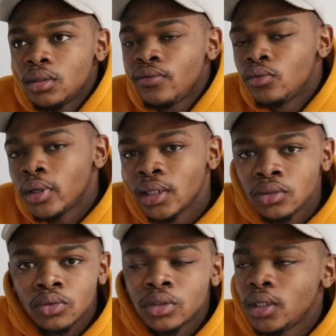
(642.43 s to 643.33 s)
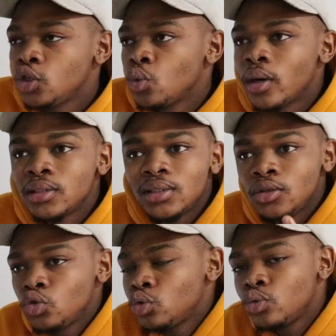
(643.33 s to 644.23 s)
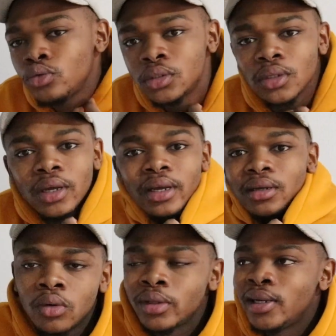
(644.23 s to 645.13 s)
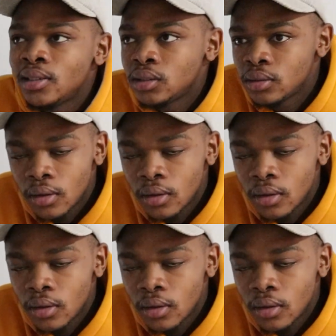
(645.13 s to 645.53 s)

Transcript: giving you guys your stage one, stage twos, all that.